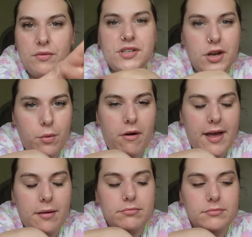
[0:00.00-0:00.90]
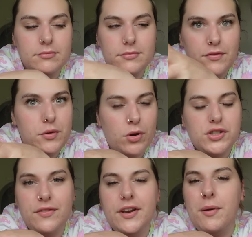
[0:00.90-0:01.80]
obviously know where I am if you watch
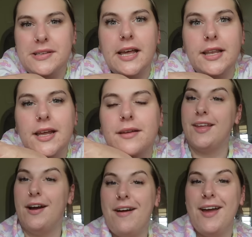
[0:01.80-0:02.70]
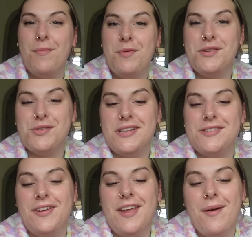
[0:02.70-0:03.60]
the video intently. All right, I hope you enjoyed this
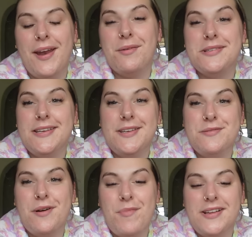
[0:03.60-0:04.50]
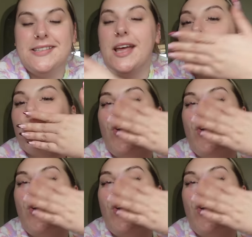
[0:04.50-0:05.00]
video and I'll see you on Wednesday.